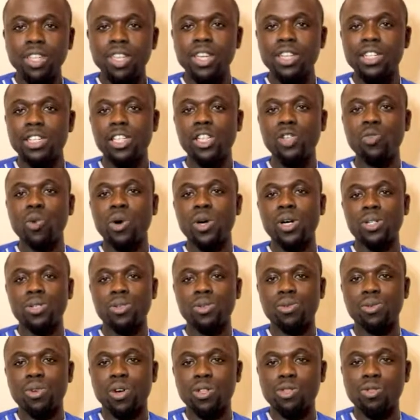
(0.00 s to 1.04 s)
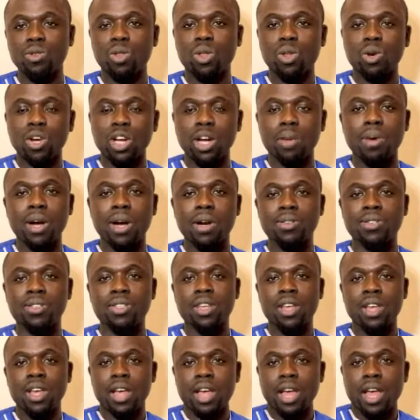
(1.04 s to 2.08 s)
did well to also talk about
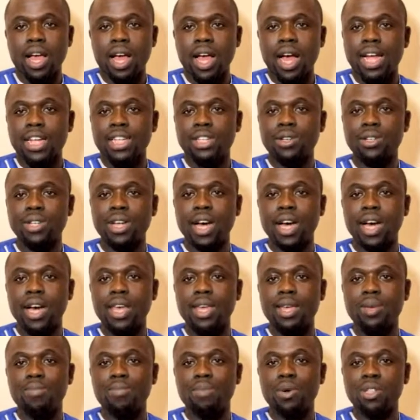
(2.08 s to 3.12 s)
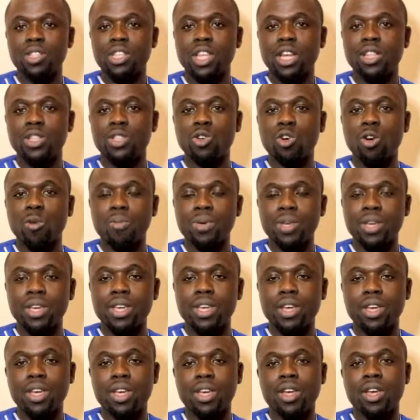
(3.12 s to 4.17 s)
another important topic
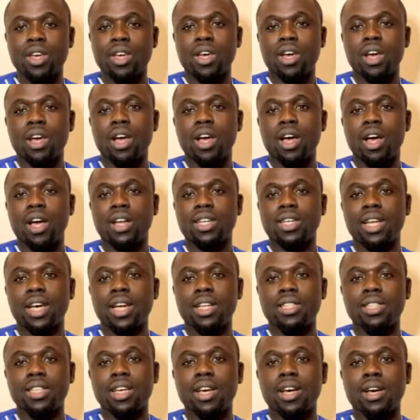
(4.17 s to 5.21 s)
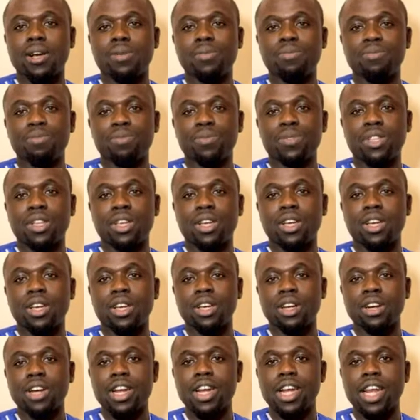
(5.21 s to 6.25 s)
that
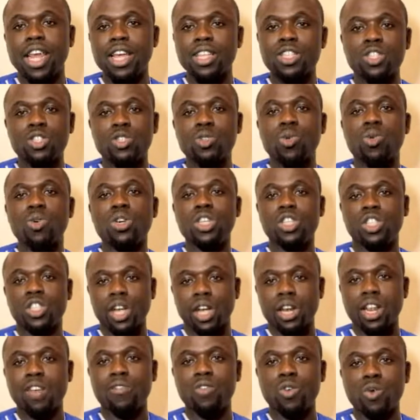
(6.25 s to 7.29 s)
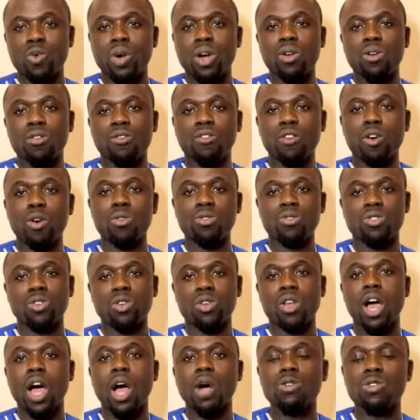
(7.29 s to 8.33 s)
relates to each and every one of us on
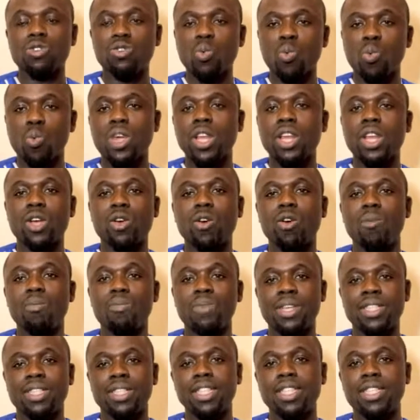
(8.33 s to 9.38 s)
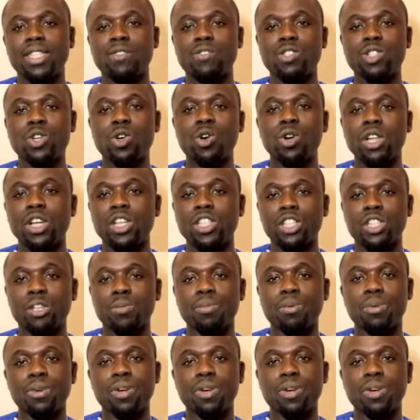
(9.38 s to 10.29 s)
how to win competitive scholarship.